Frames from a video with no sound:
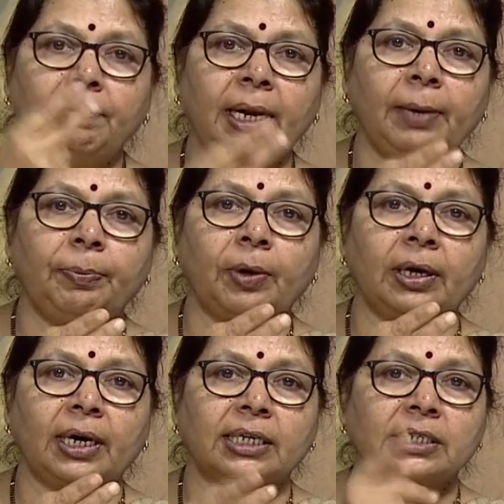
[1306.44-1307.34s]
Milk
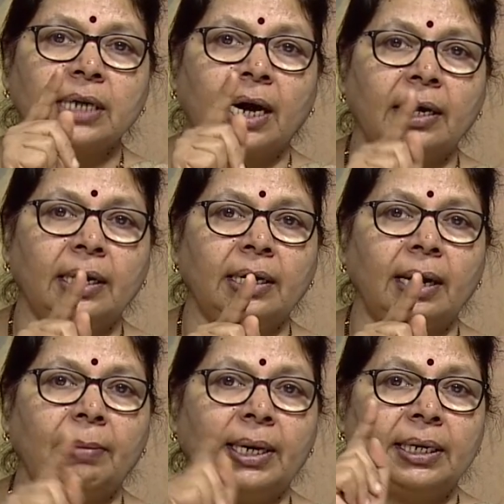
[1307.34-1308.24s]
products 100
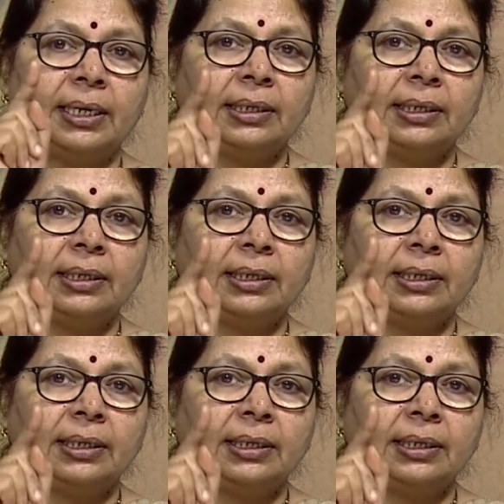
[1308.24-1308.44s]
ml